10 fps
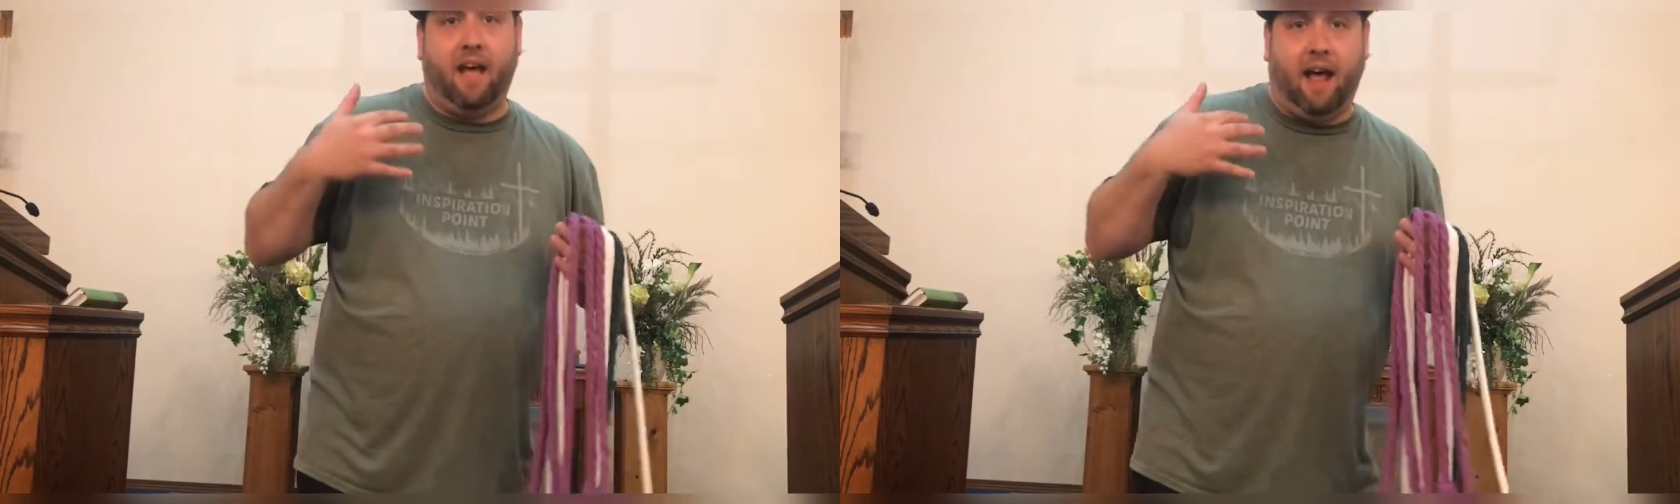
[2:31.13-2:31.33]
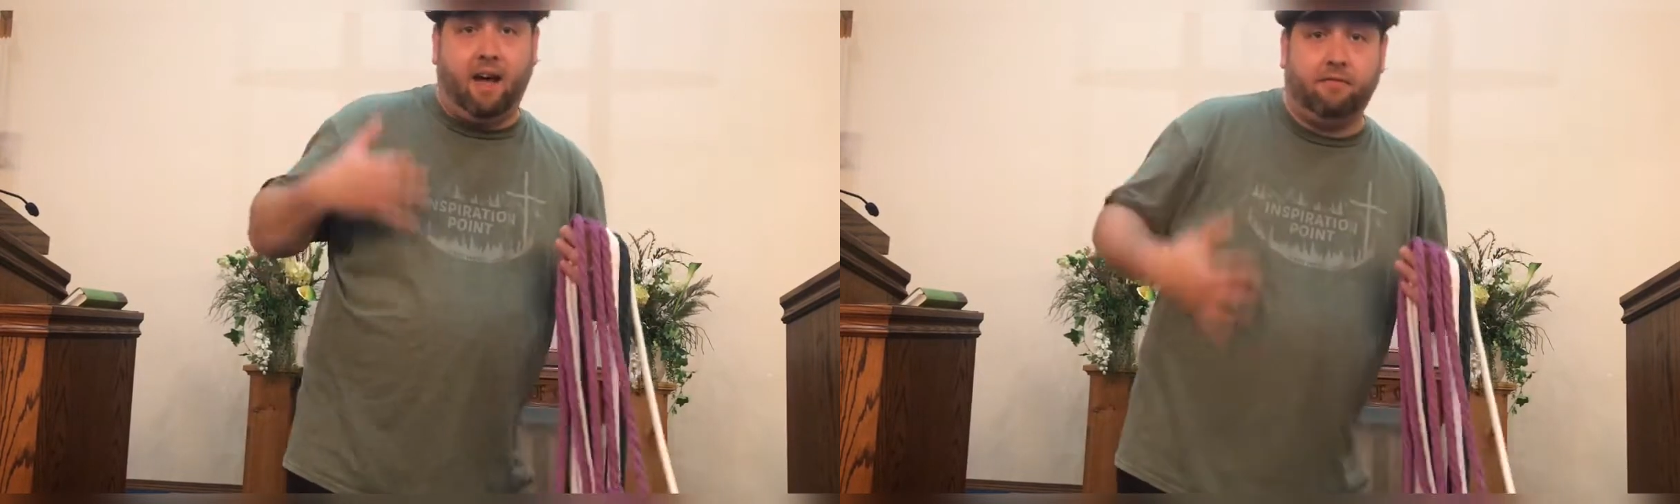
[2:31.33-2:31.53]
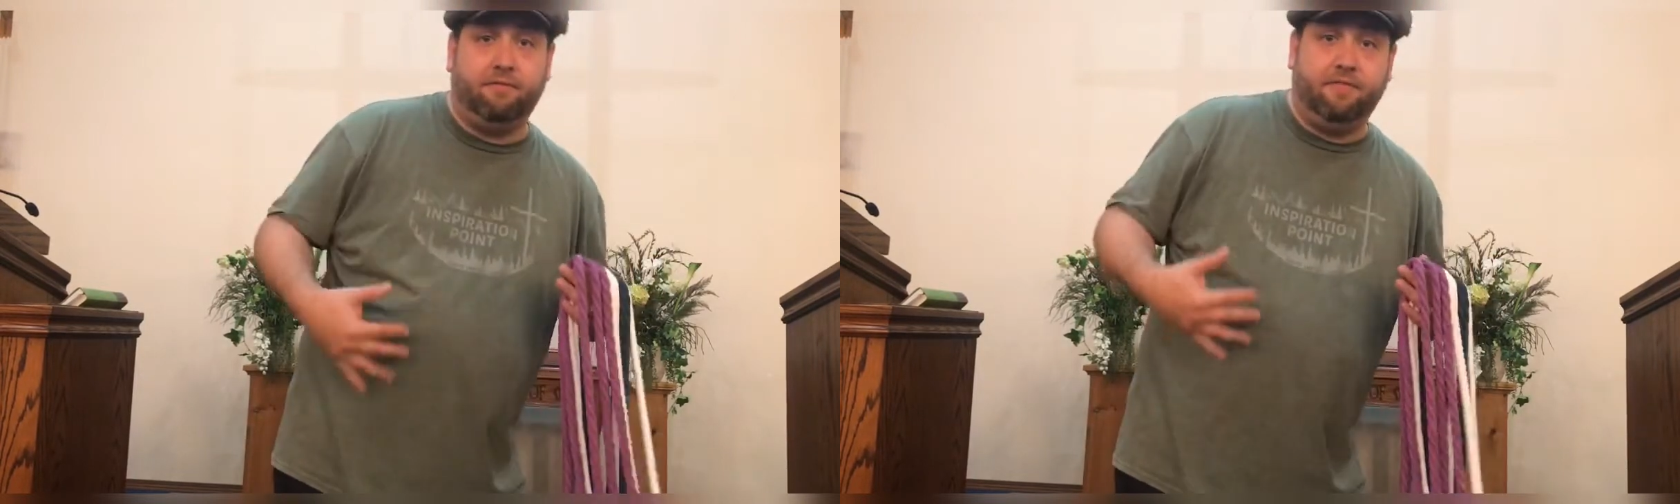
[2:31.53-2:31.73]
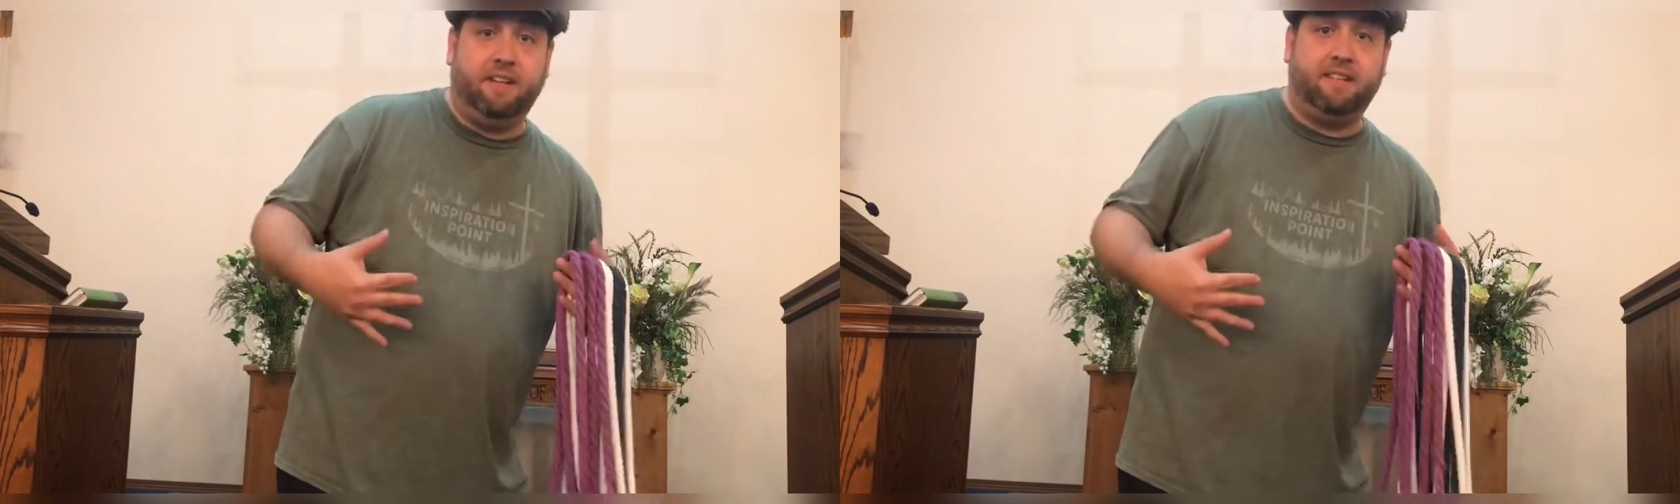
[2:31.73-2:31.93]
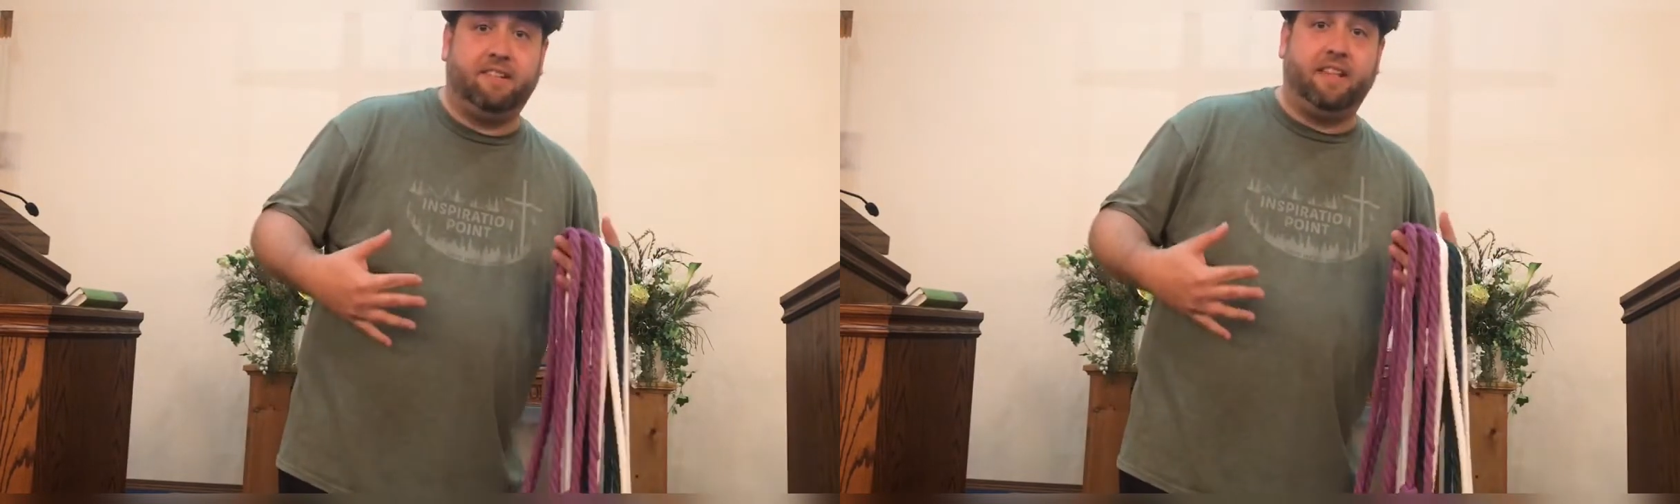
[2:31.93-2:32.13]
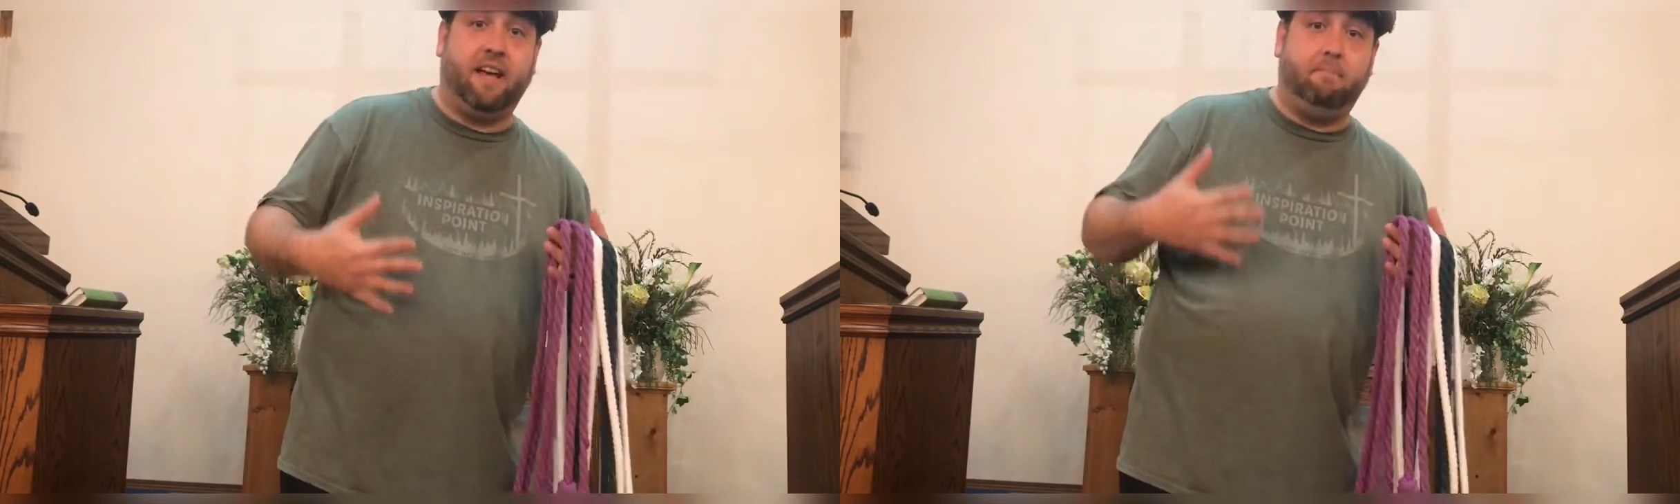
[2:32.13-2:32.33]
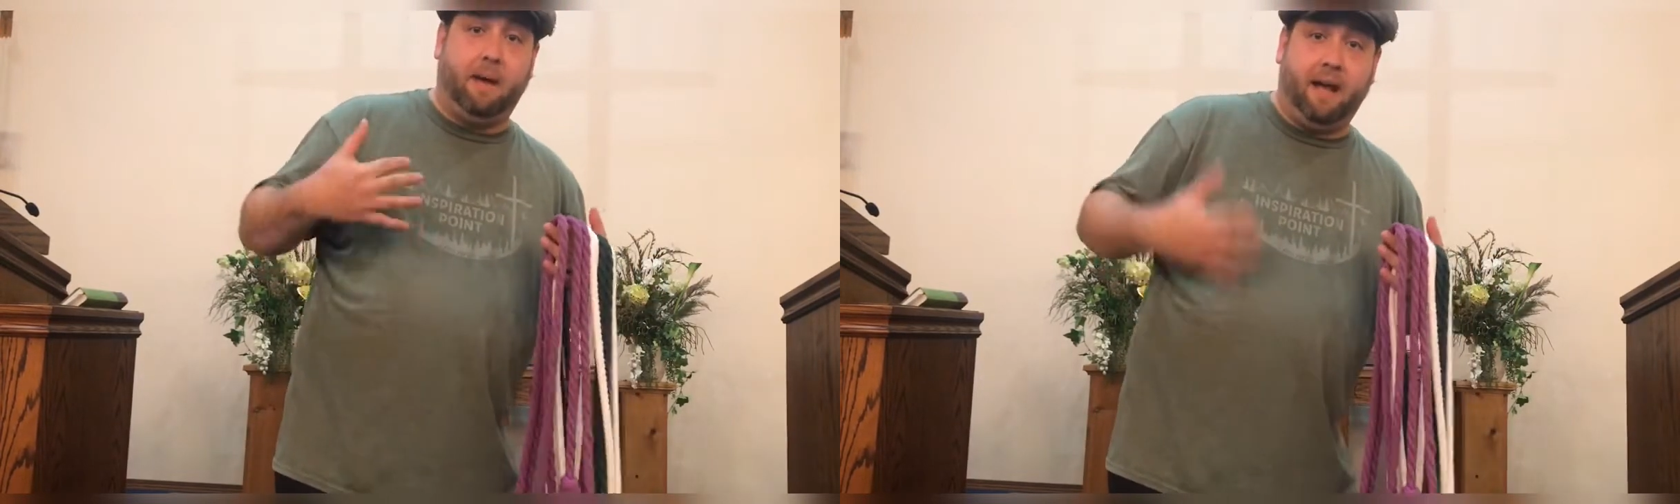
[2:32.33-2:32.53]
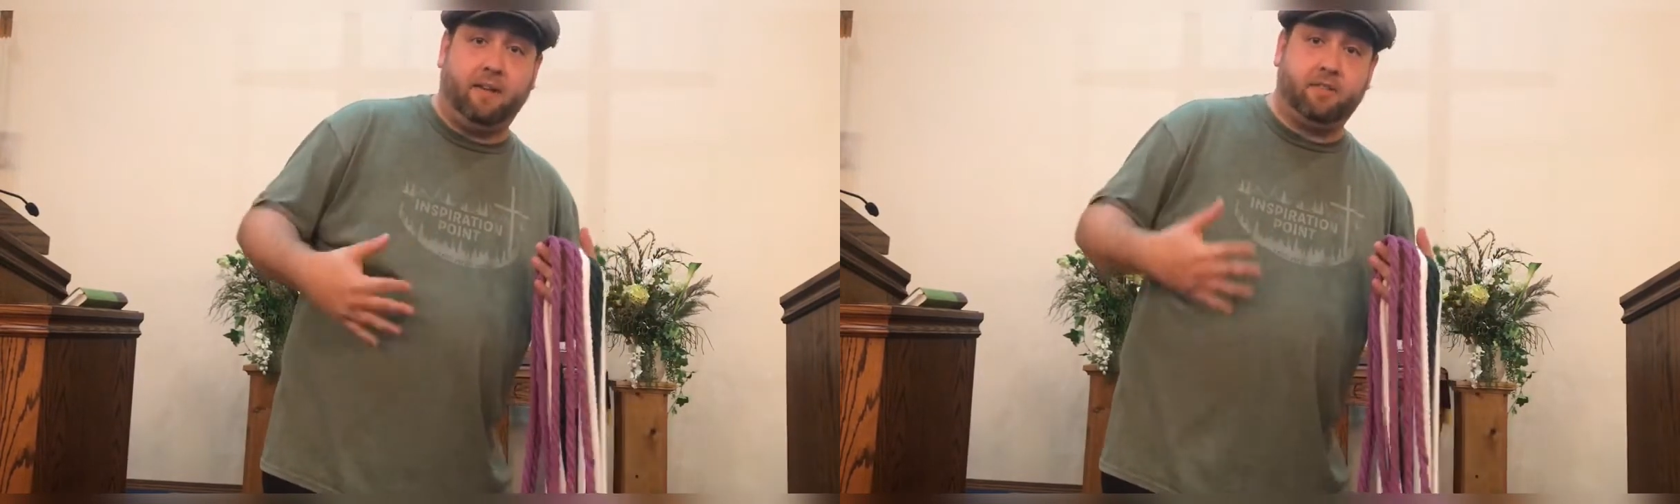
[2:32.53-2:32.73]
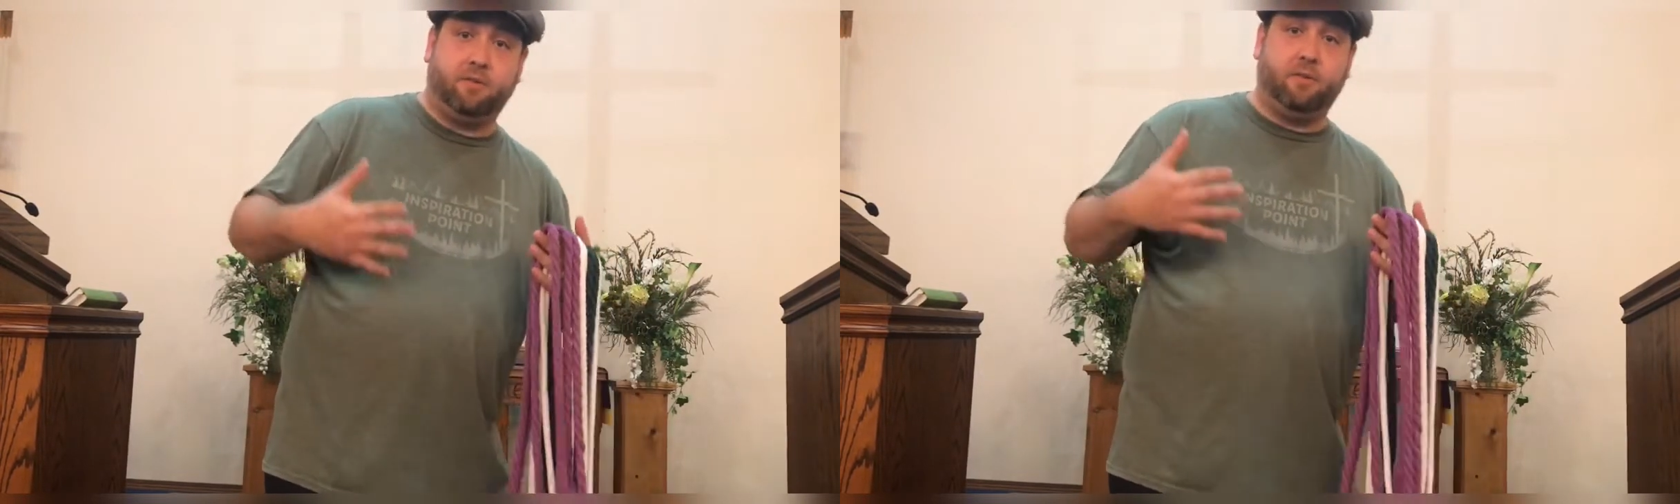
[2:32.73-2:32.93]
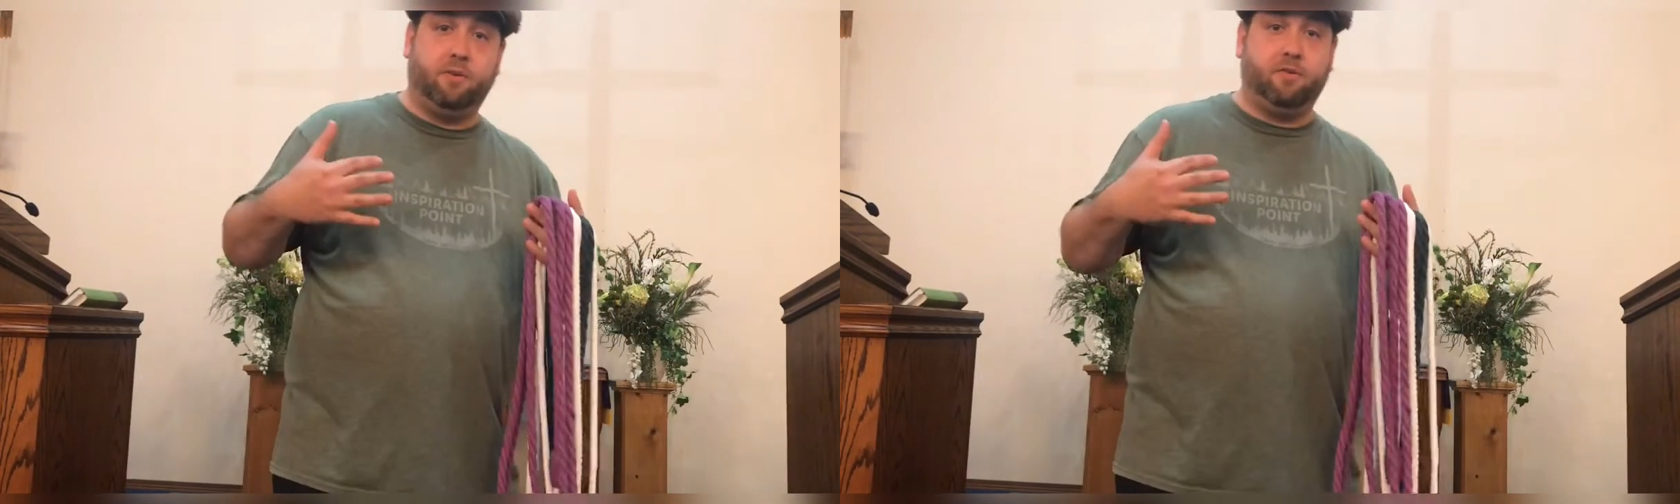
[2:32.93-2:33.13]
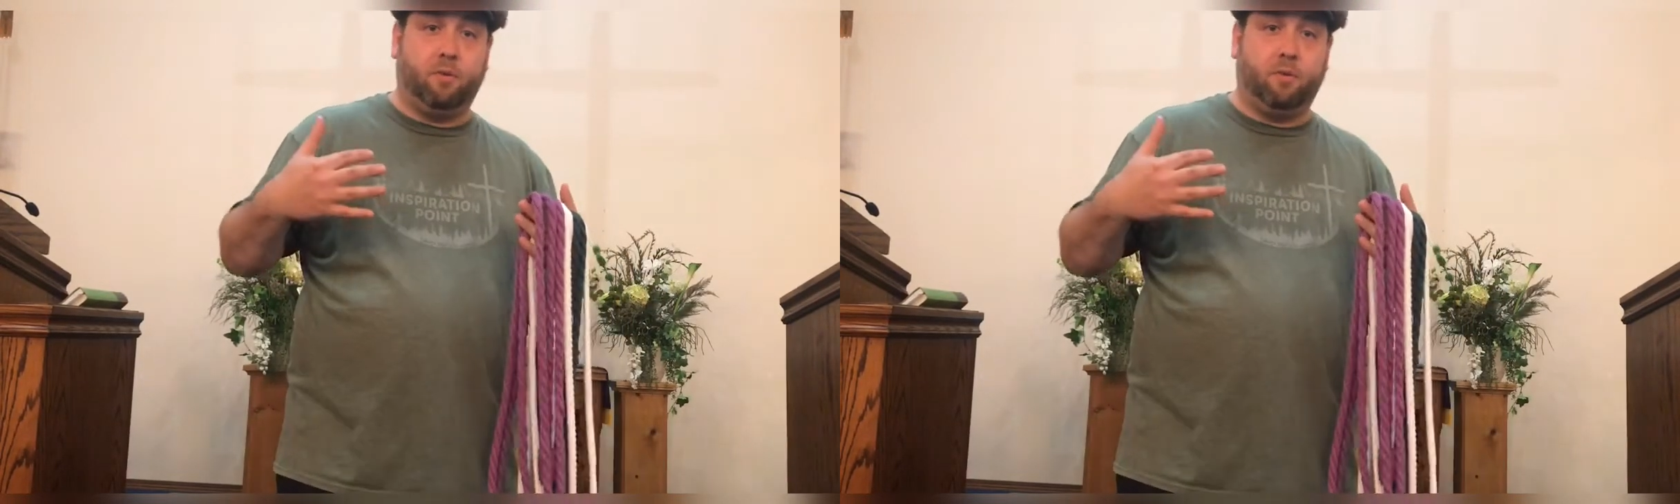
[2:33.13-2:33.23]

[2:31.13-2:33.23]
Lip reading: outfit that pastors